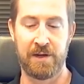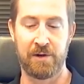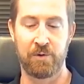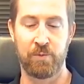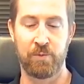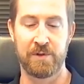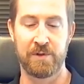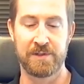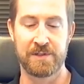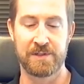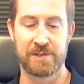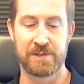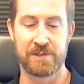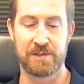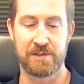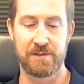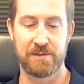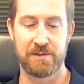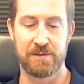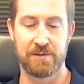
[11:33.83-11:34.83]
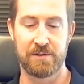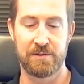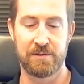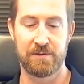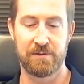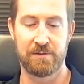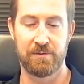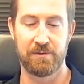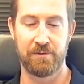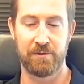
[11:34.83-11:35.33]
there was
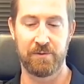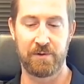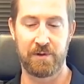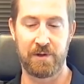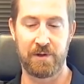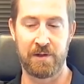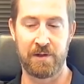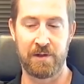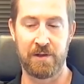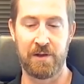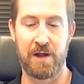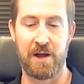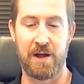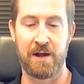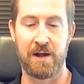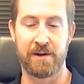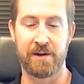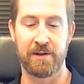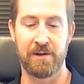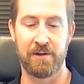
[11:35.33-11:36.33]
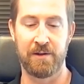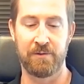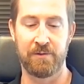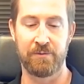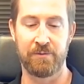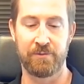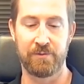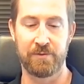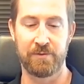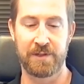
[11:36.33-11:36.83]
a lot
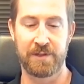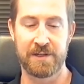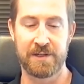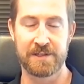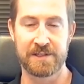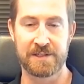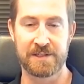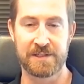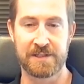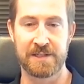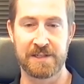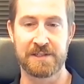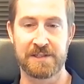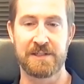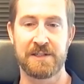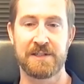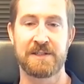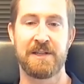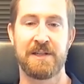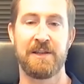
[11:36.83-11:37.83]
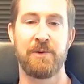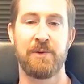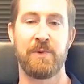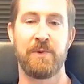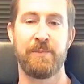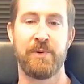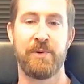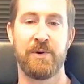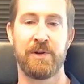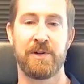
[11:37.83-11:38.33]
of consistency that
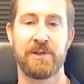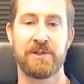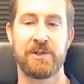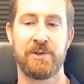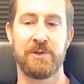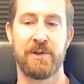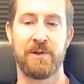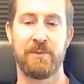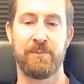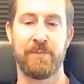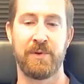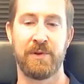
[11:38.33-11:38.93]
we put into it.